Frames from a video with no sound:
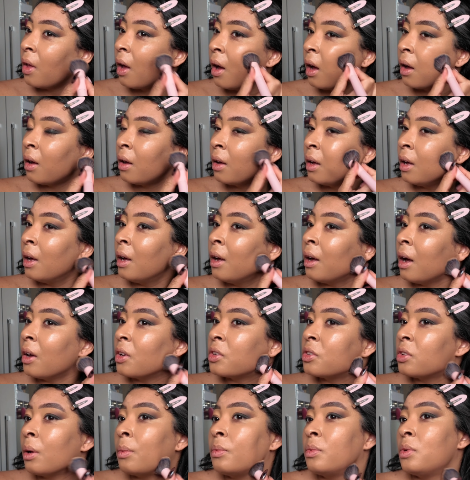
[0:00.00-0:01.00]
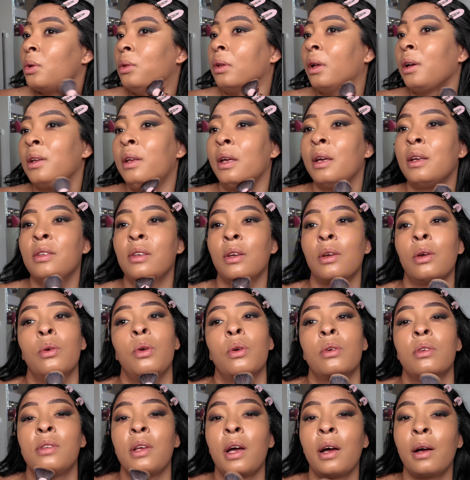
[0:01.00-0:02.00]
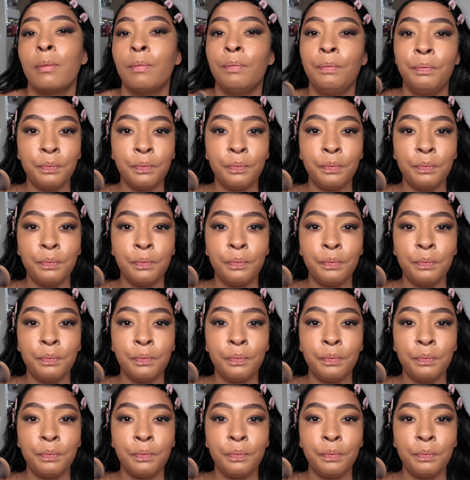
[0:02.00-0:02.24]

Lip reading: I stopped doing that years ago because that